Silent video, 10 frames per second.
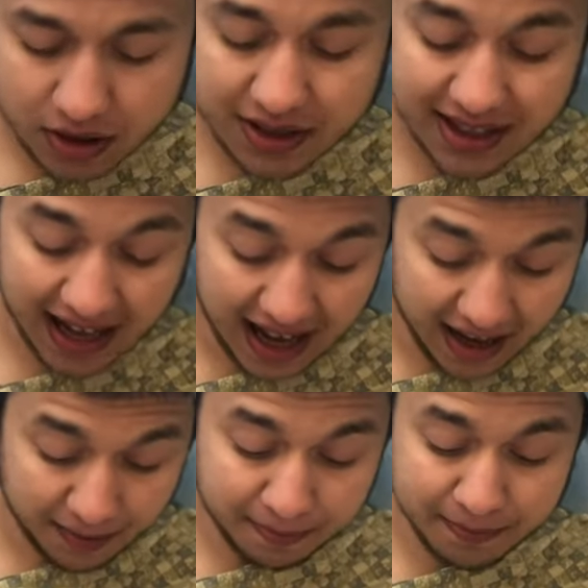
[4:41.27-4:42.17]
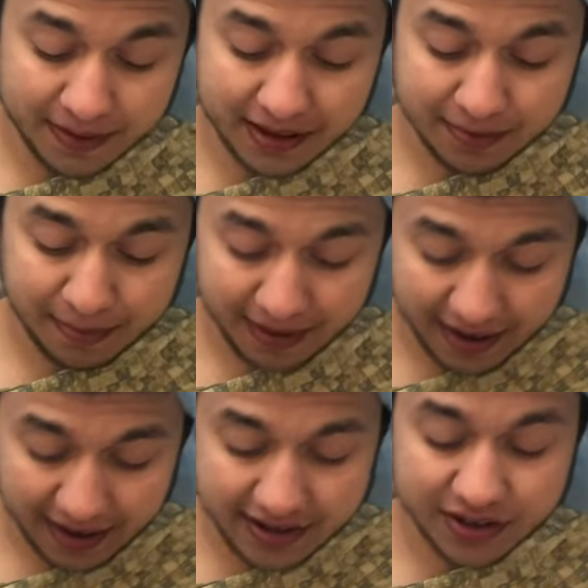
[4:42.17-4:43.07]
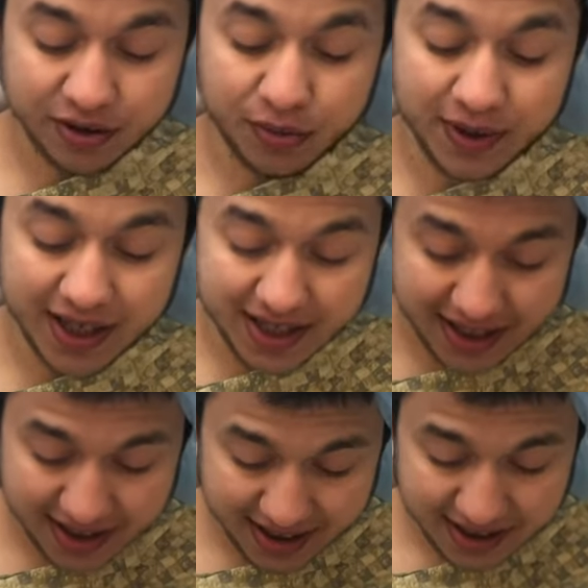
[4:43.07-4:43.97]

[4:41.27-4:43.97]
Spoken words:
Yeah, because my hands are weak.